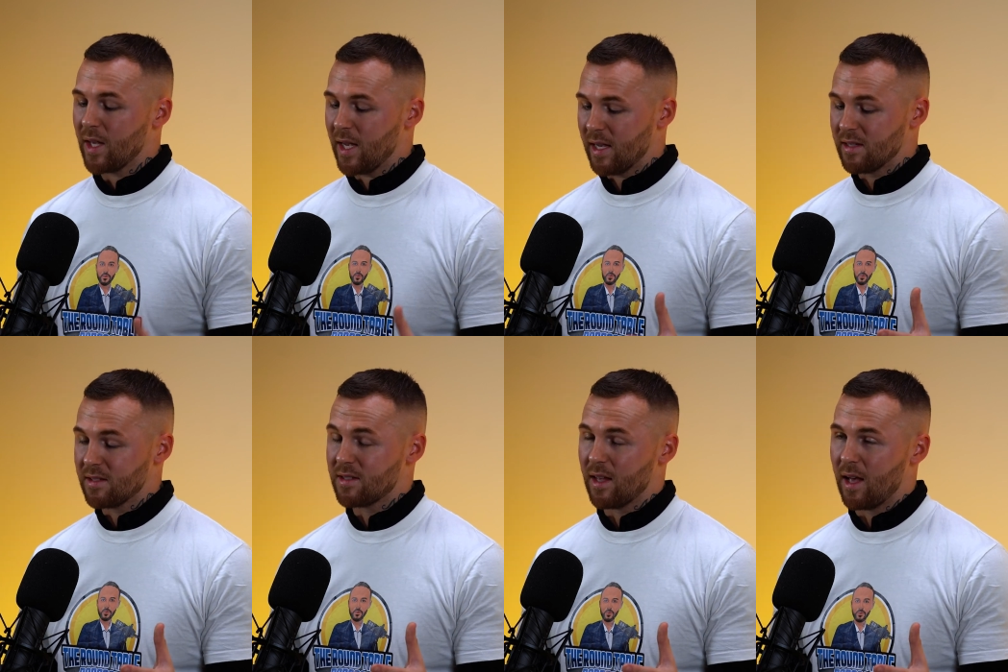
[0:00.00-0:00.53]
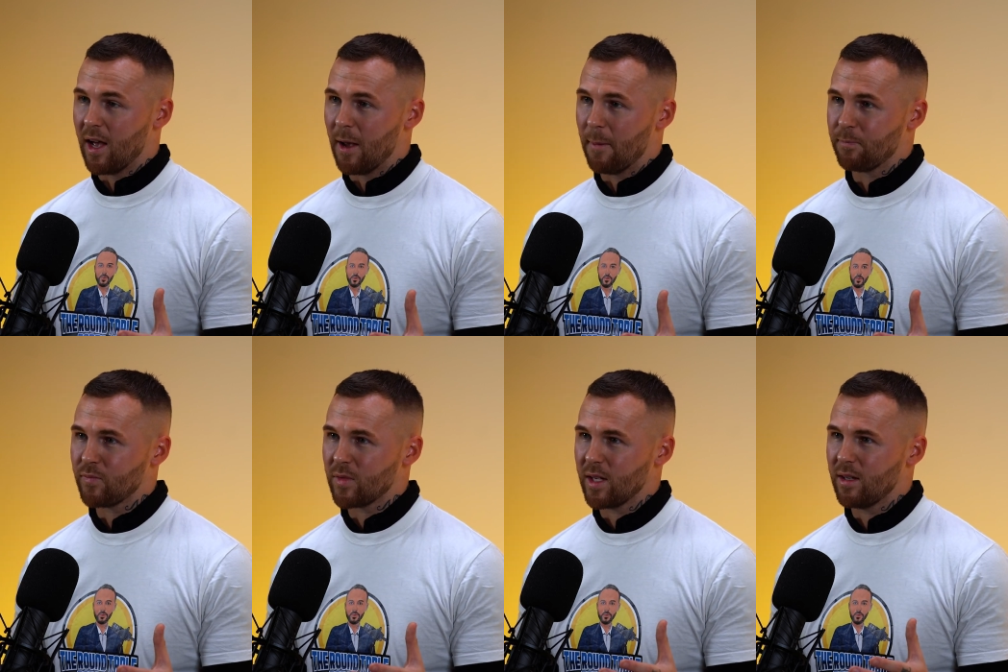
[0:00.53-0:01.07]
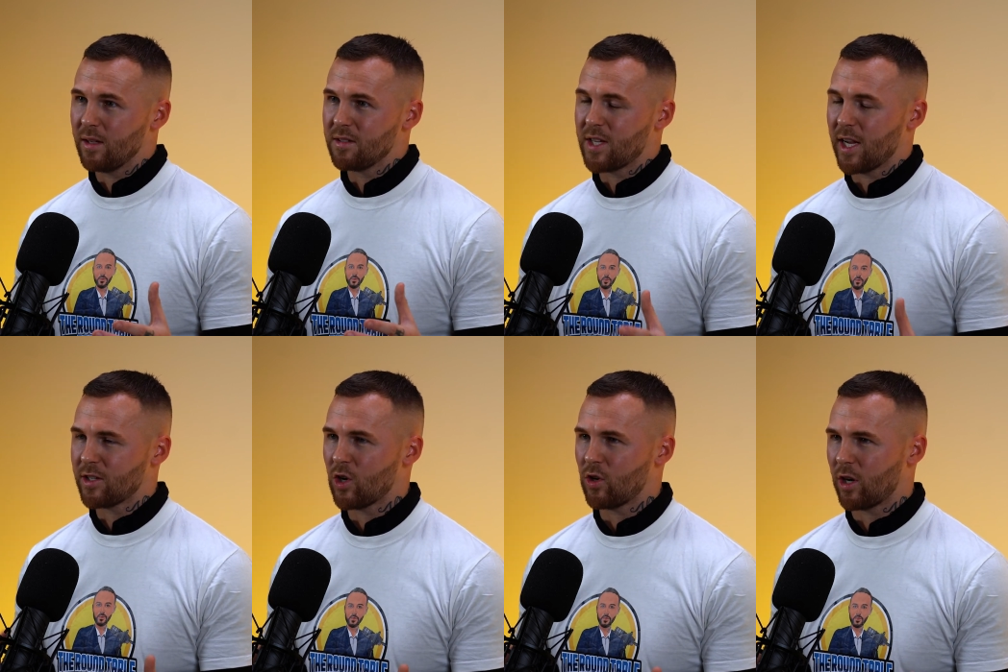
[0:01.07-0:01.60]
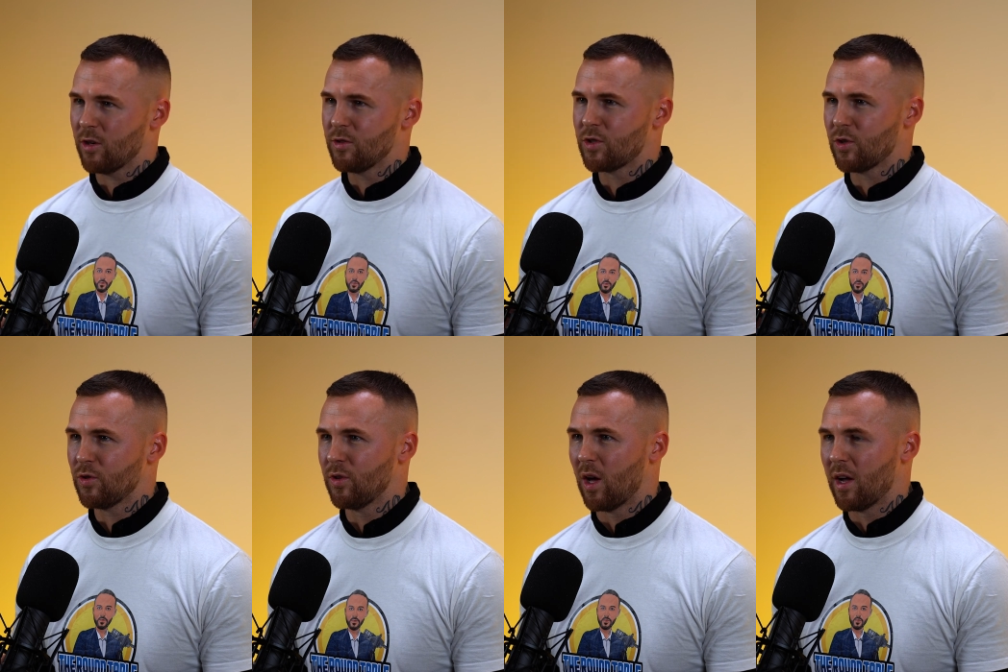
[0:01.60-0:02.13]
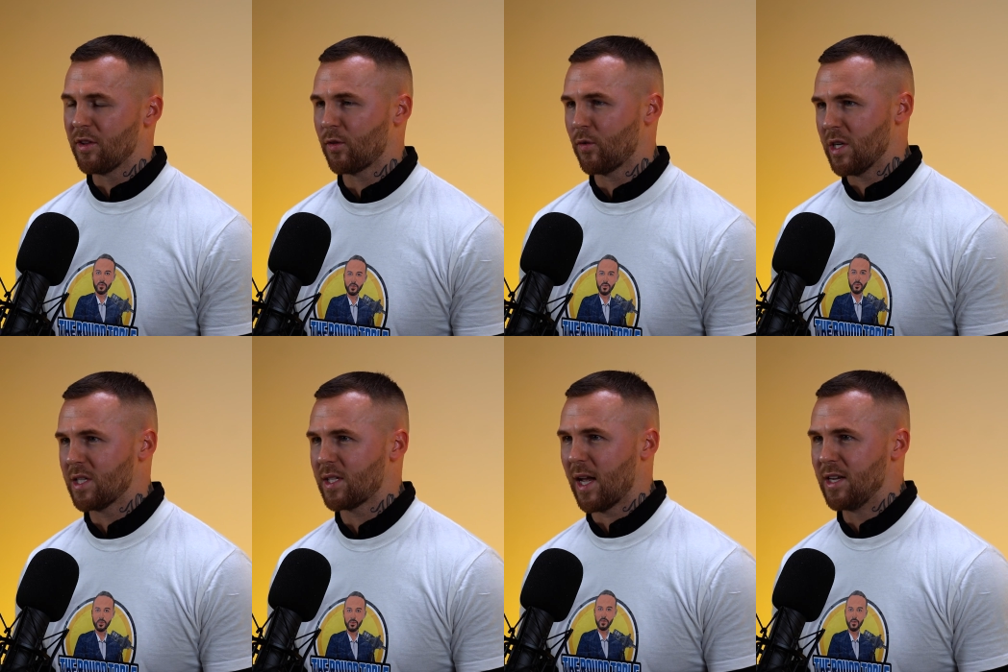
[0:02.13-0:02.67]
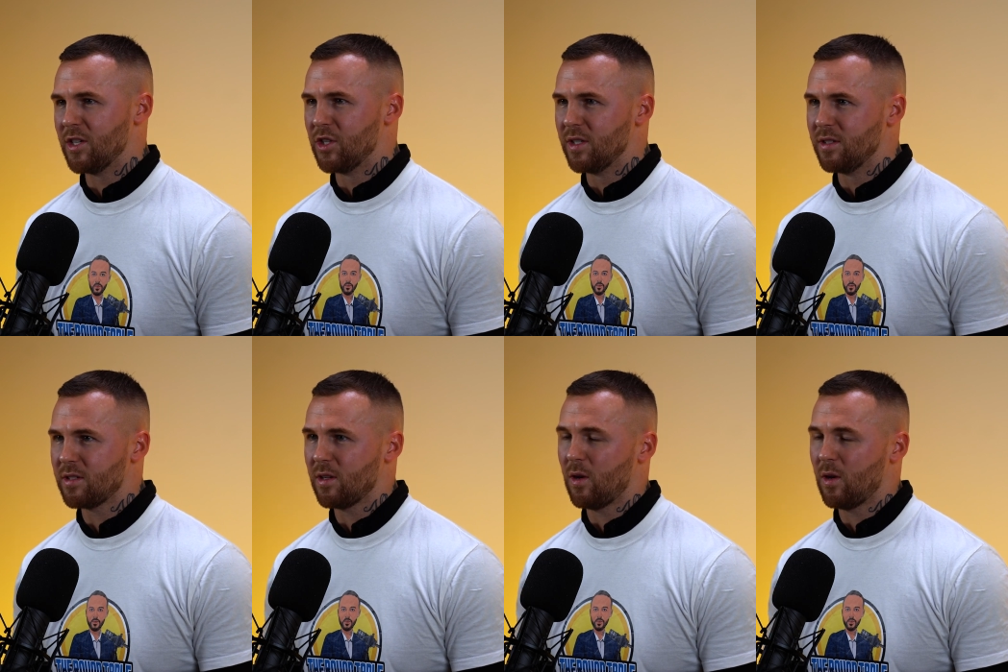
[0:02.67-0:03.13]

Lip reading: is that TikTok goes through like 3 stages.